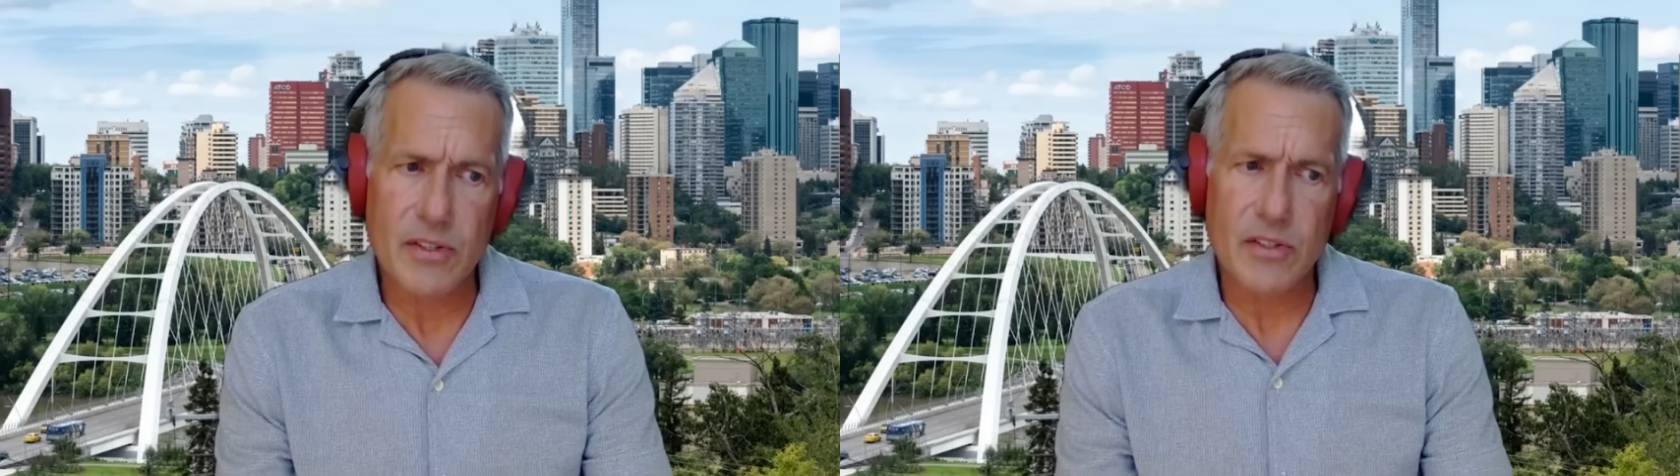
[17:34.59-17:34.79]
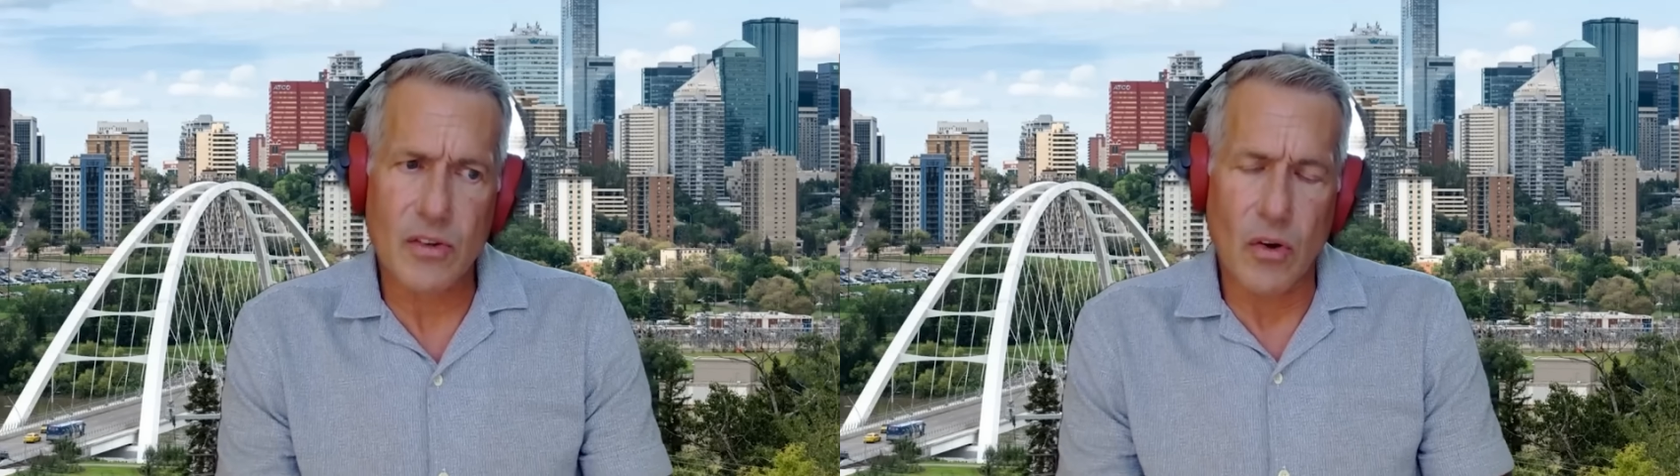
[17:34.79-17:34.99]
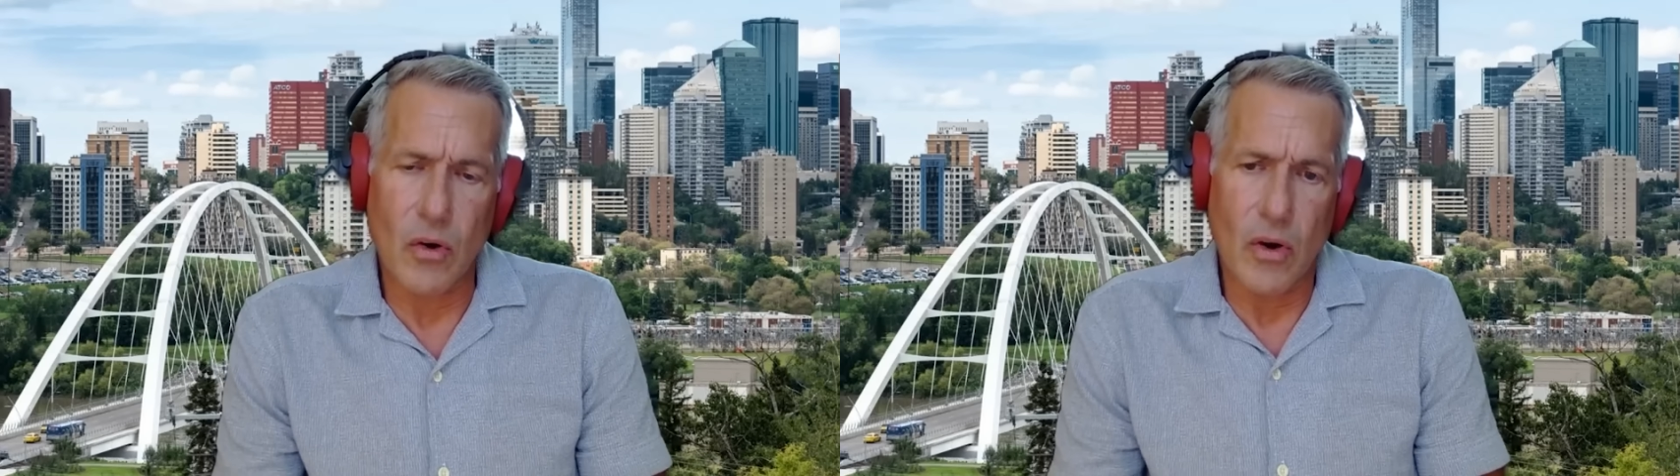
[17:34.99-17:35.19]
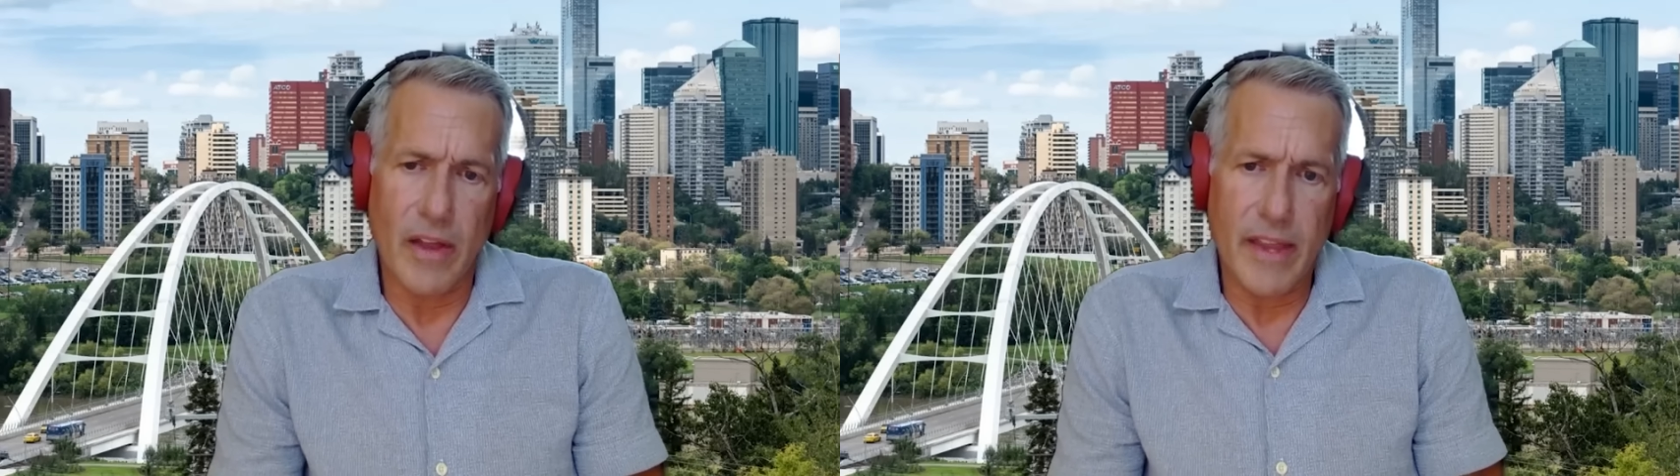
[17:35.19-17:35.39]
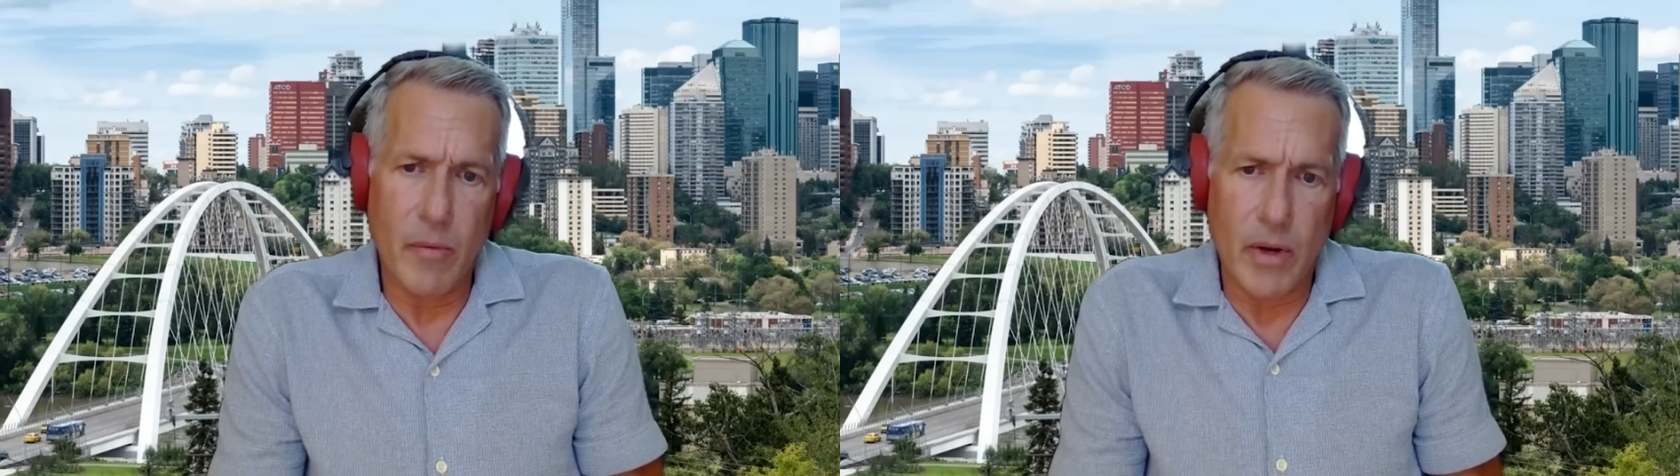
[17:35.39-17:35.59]
So,
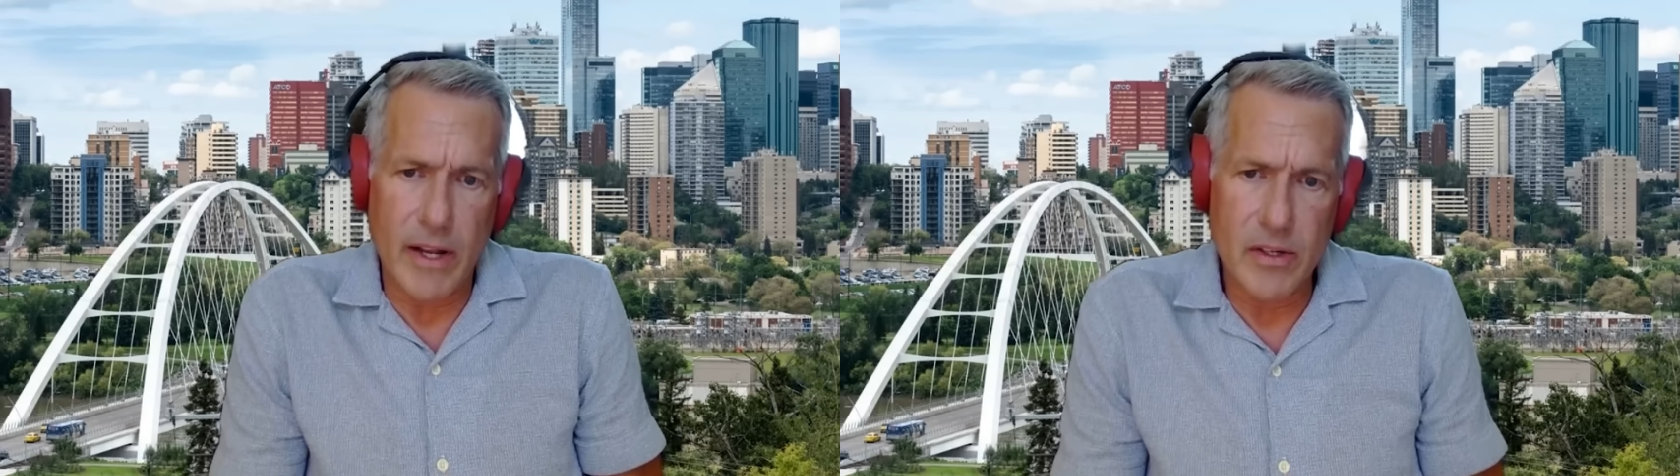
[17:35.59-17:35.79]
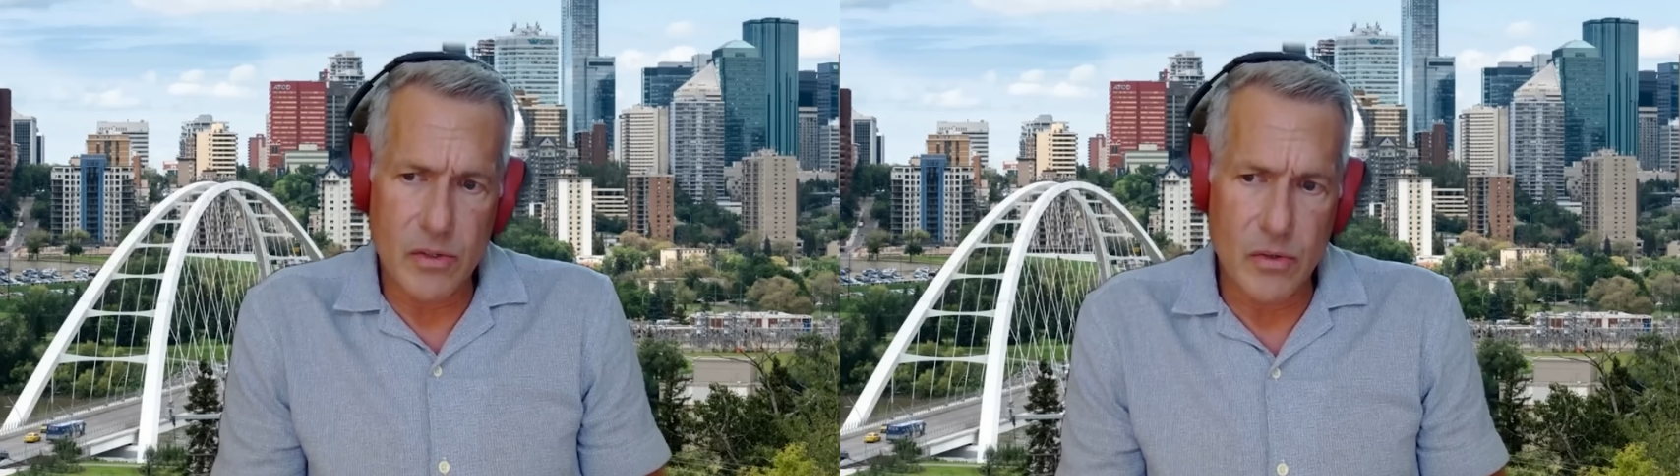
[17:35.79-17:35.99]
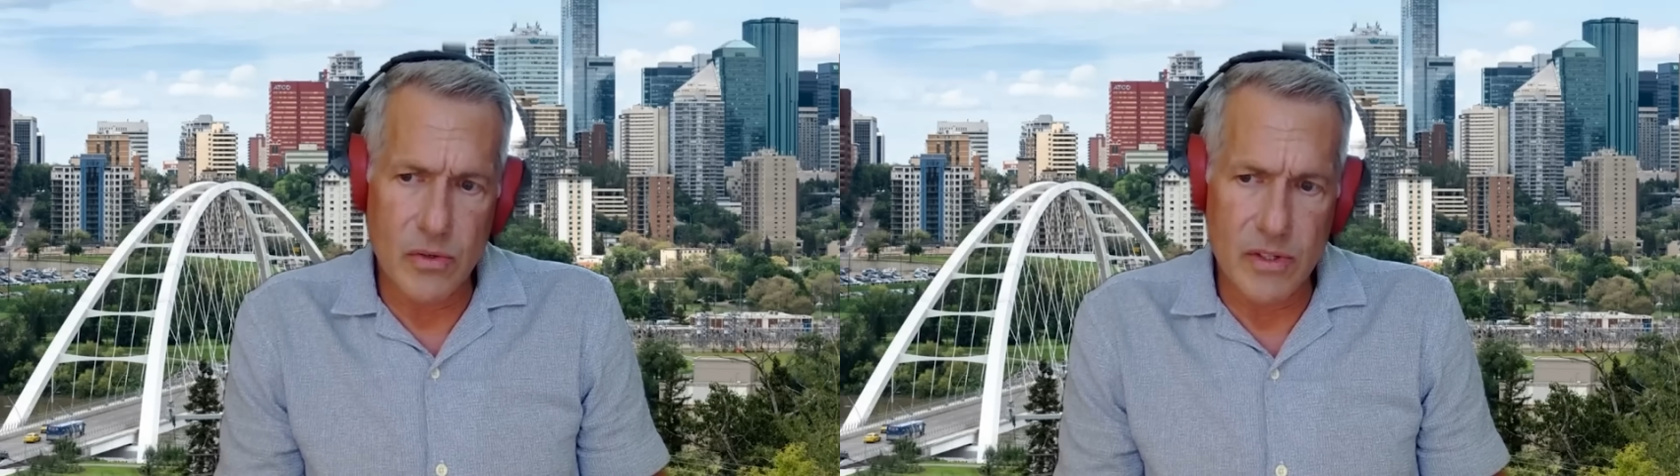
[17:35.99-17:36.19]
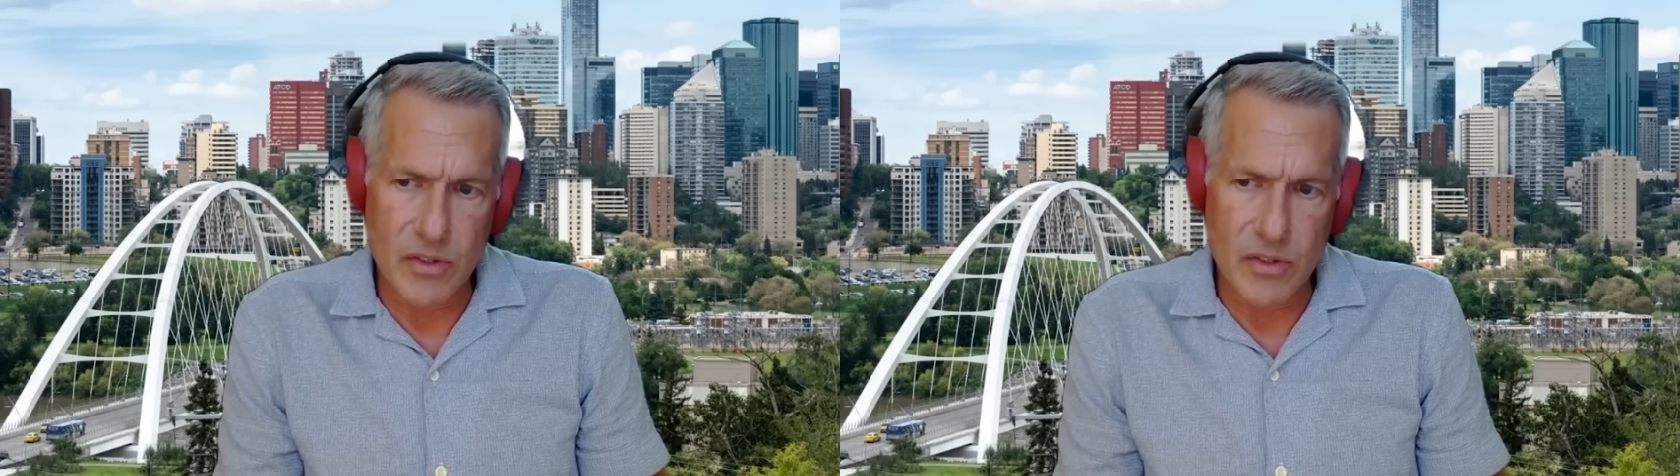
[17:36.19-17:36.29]
and then what I do is